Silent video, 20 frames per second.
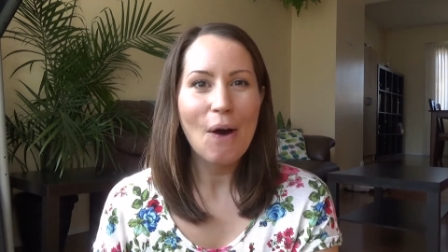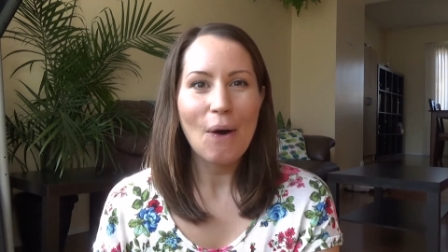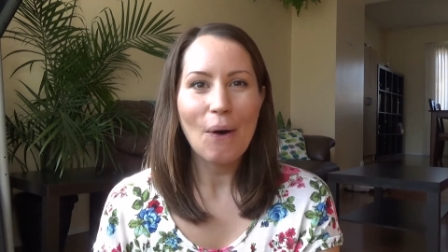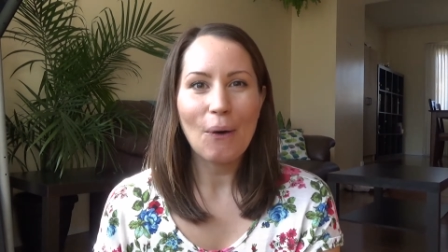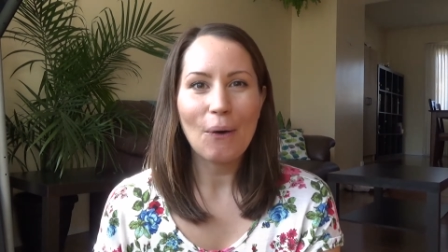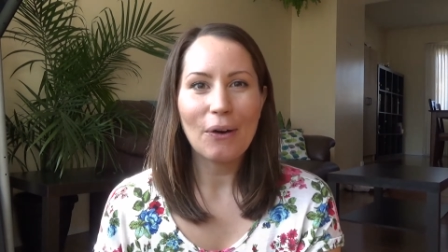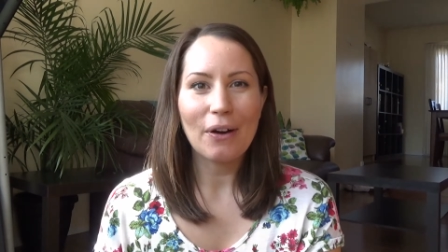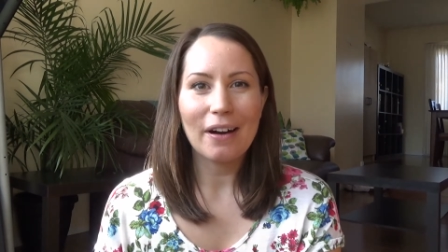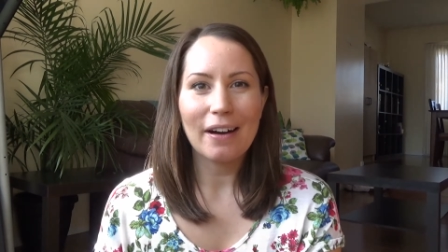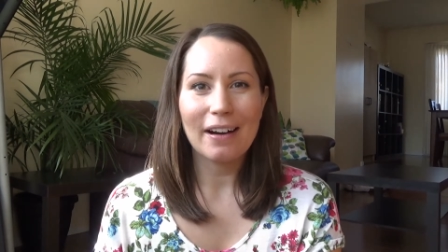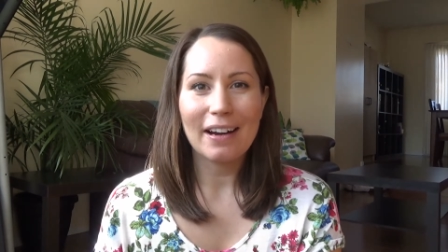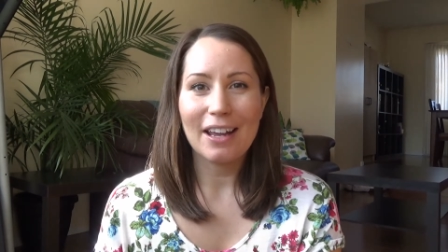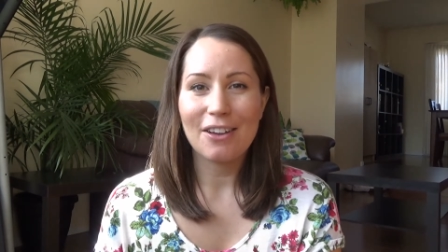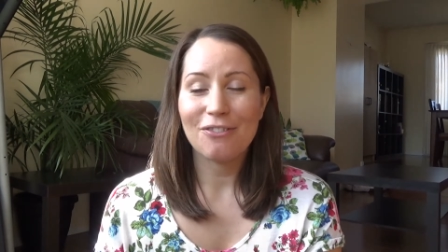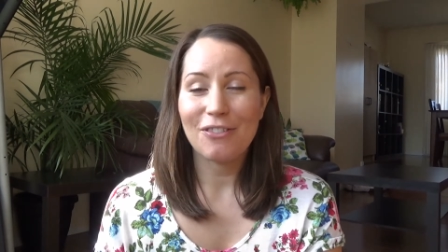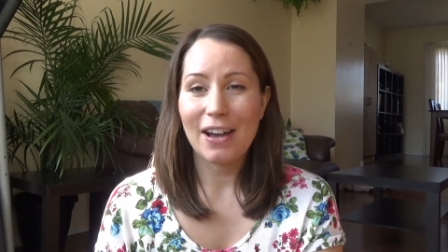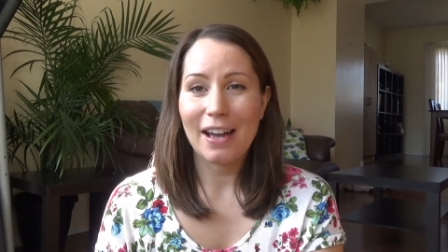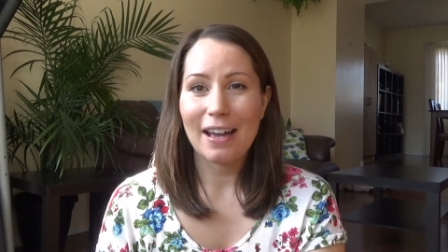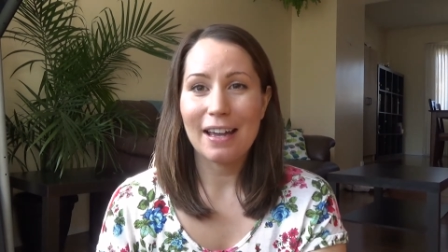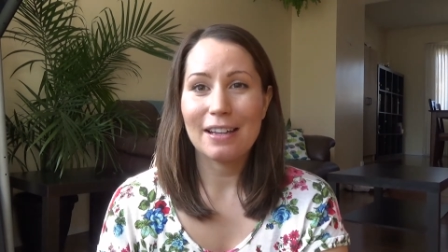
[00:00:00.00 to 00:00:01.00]
Or
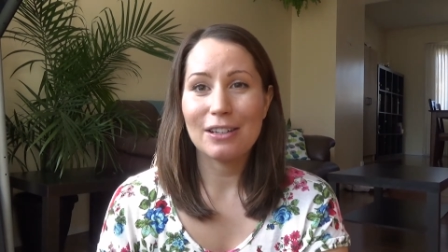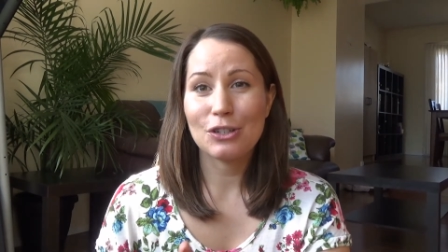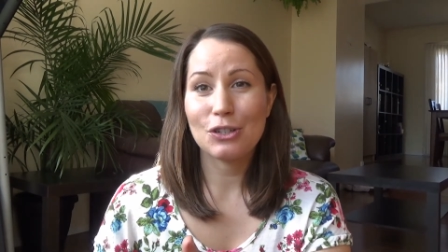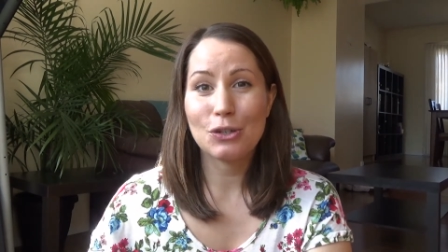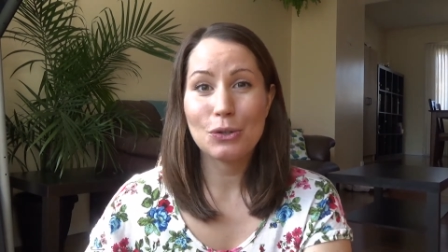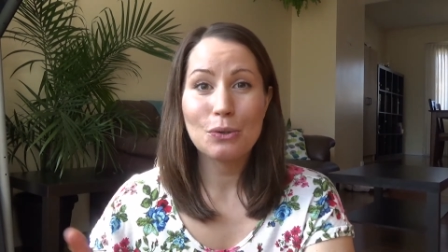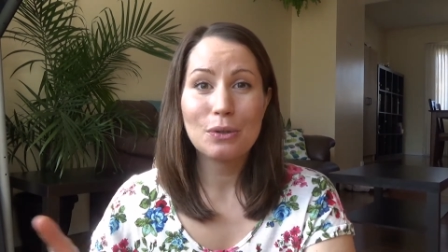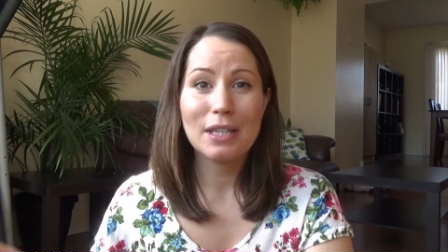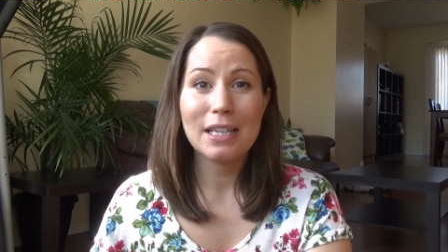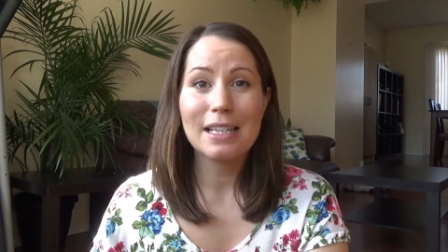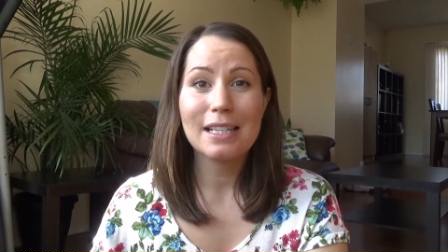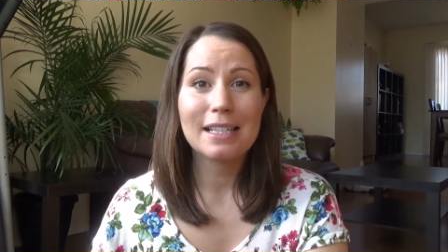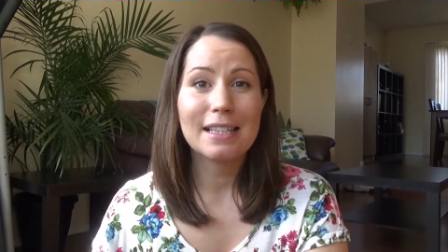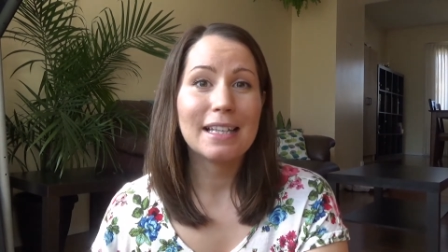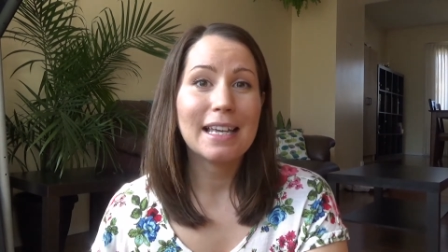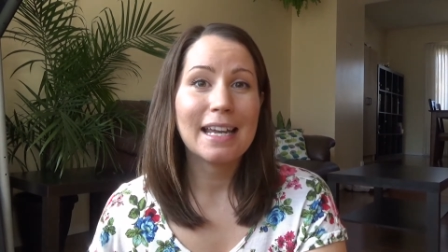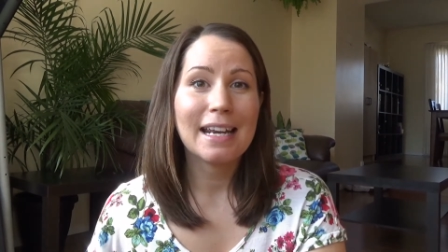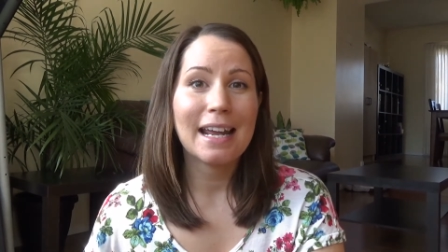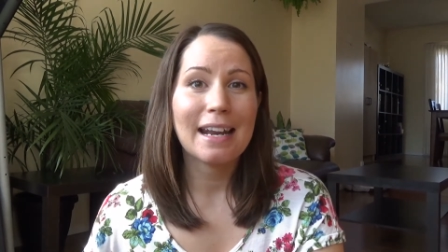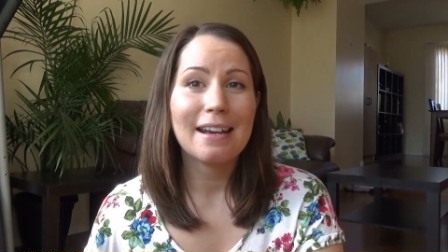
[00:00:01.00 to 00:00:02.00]
if I do this
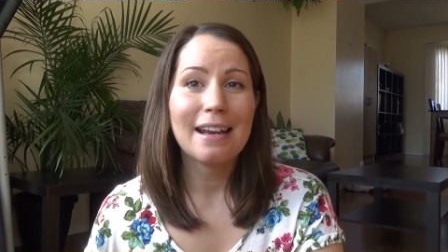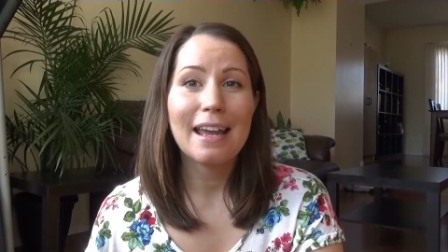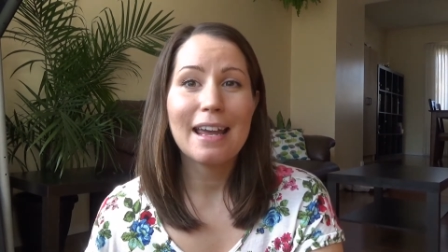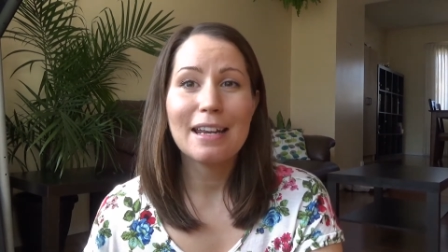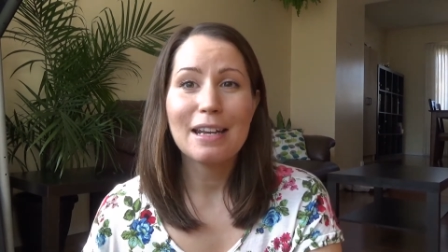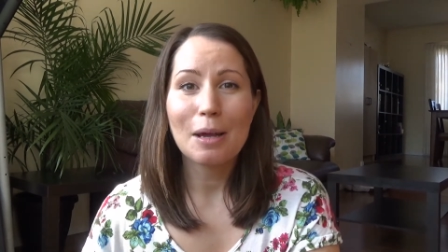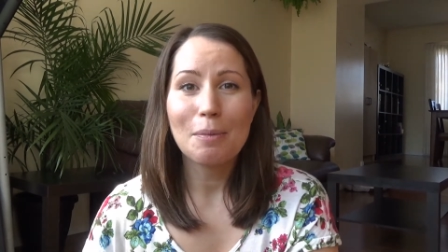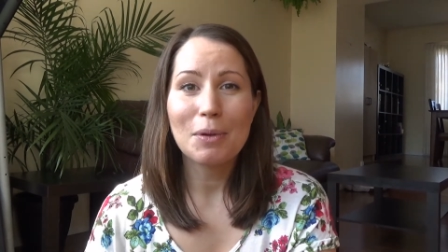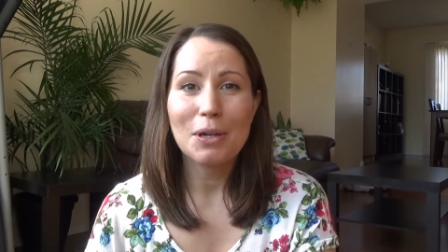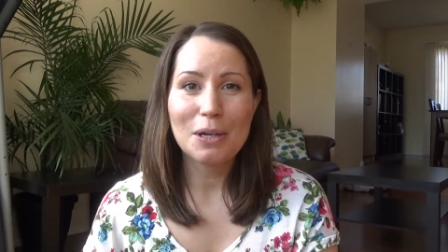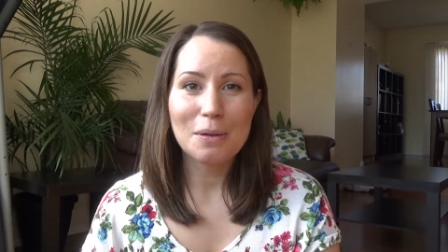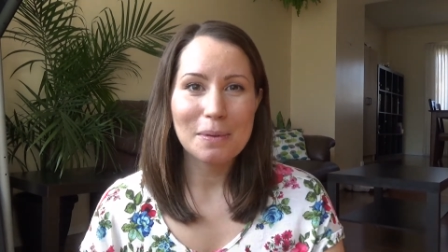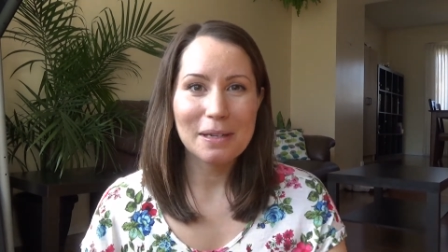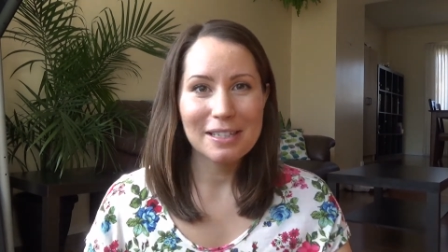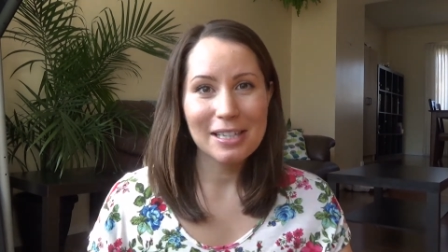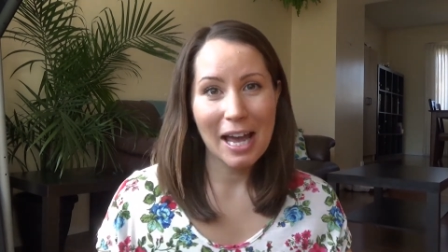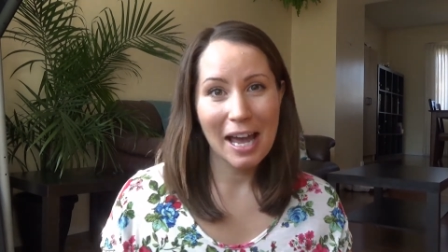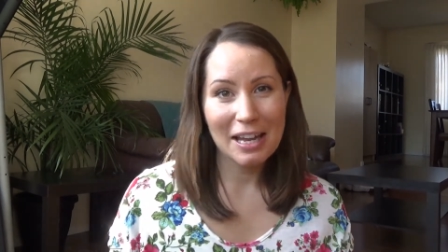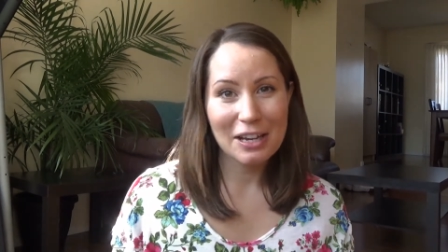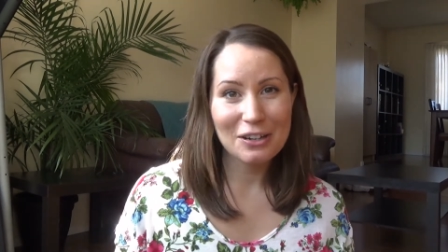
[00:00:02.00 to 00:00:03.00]
late at night, I'm gonna be
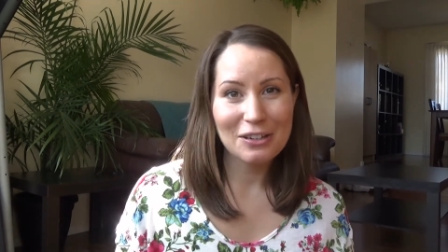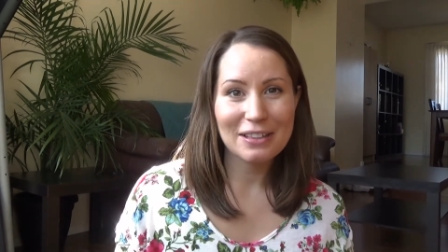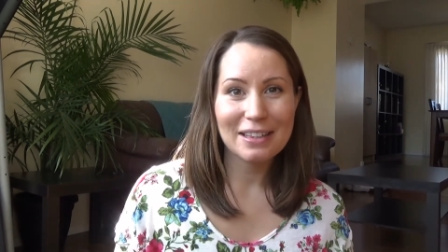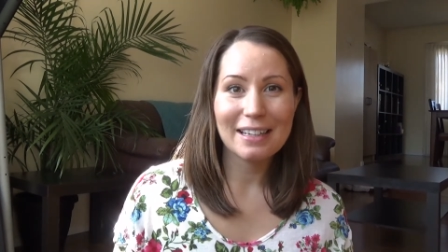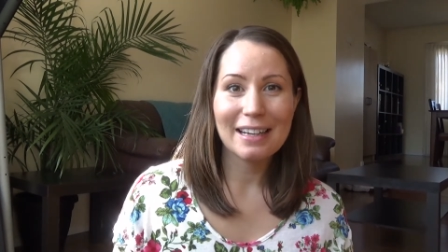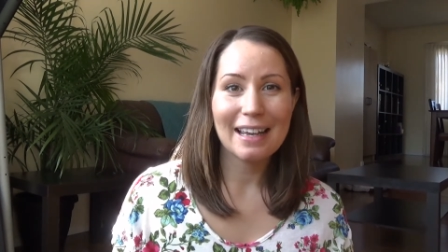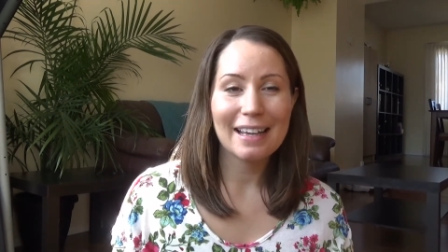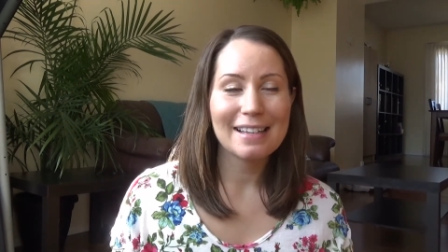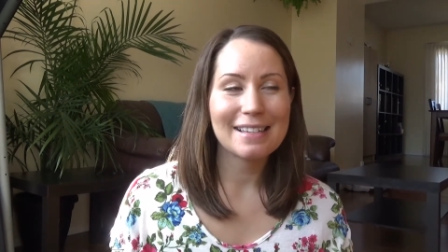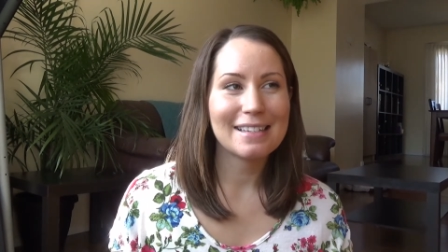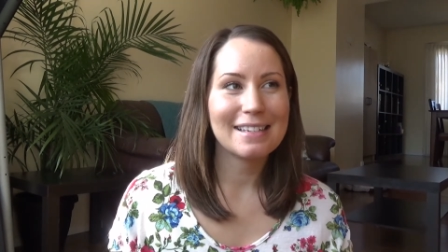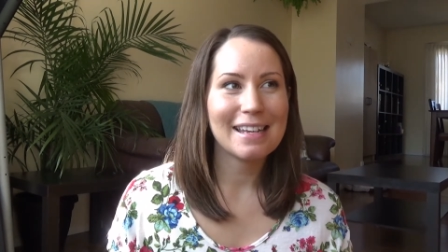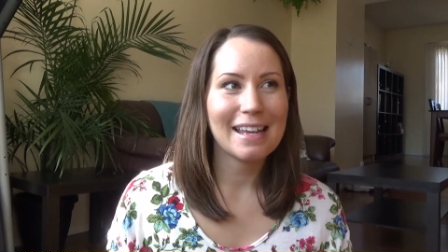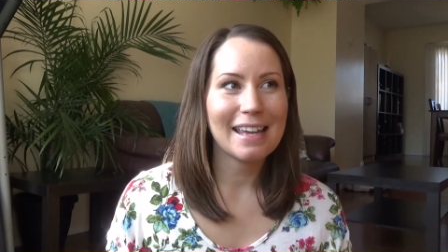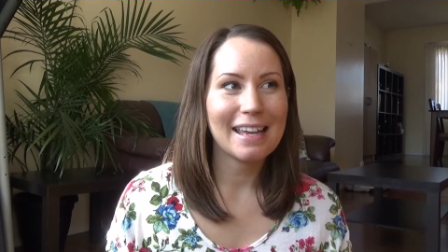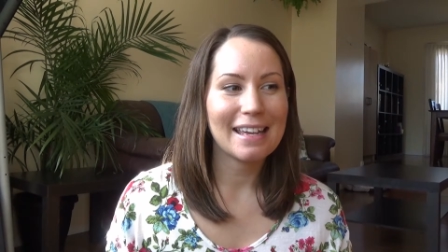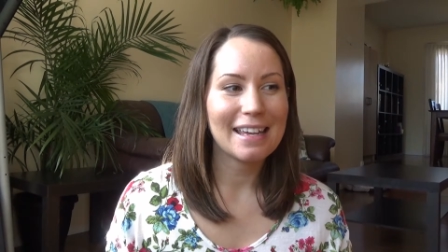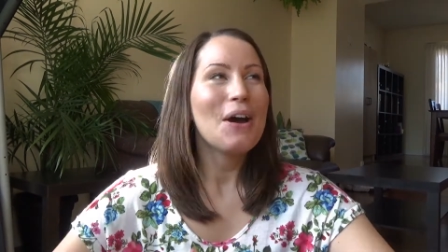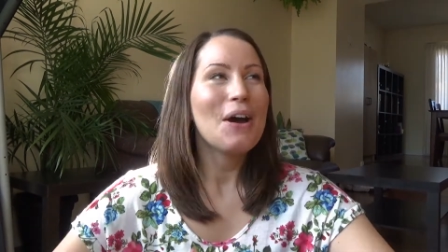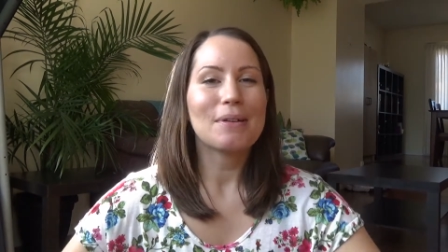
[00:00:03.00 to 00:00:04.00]
tired the next day.